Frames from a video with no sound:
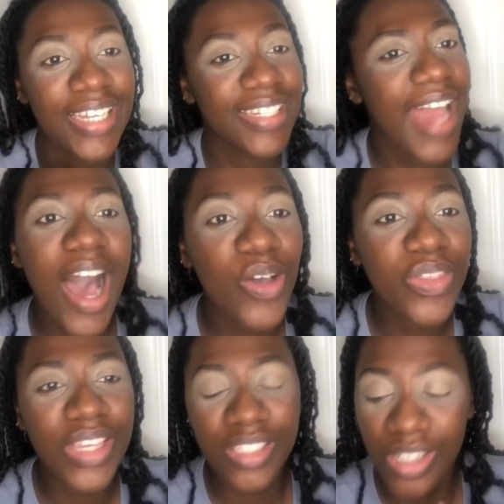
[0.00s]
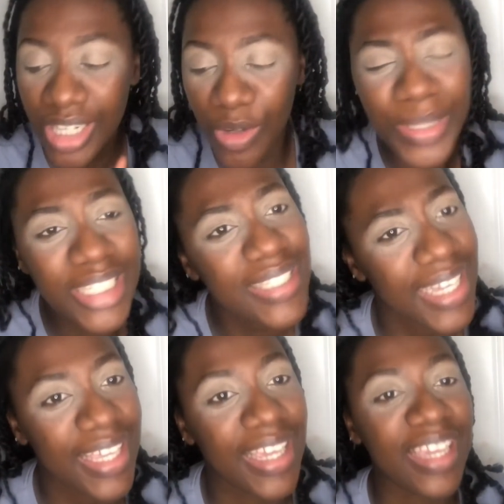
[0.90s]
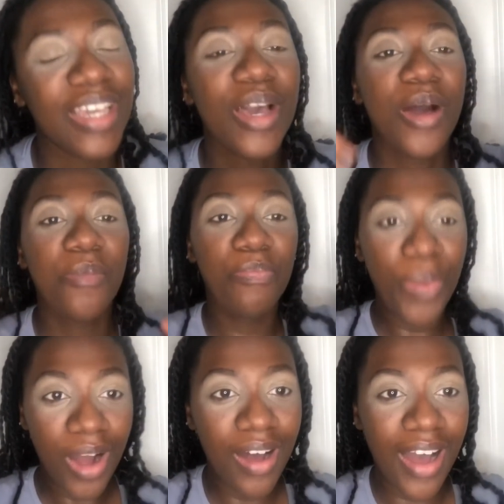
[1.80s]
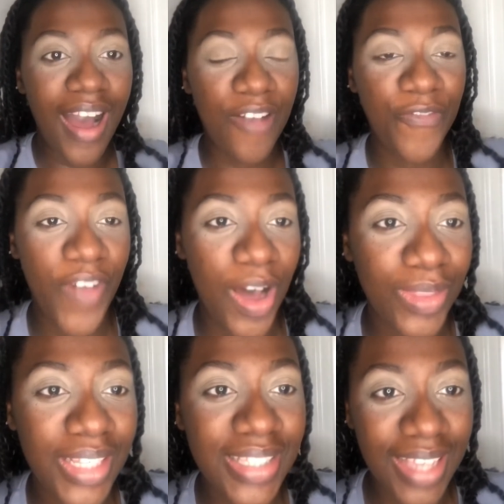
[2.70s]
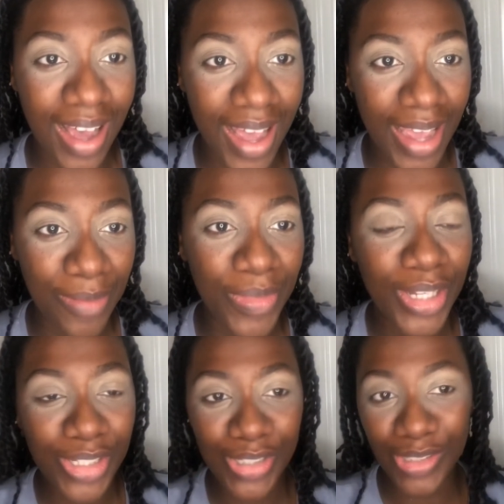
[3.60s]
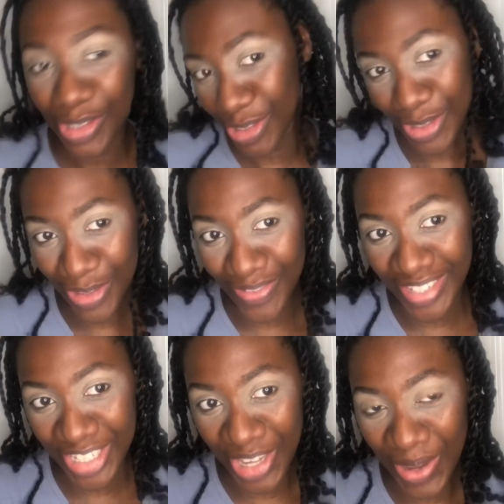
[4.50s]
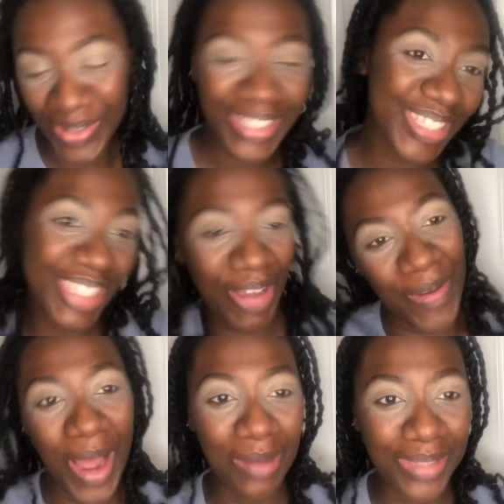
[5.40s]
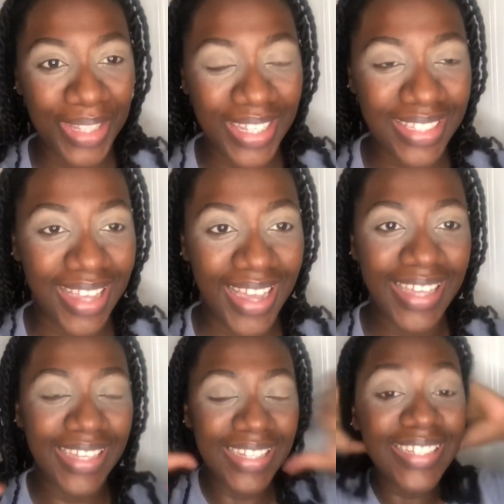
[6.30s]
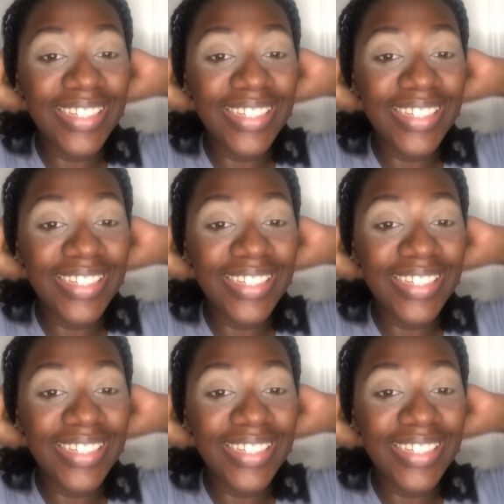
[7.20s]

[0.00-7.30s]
now things are a little bit sticky, but I found the time to do the video, so I'm so excited.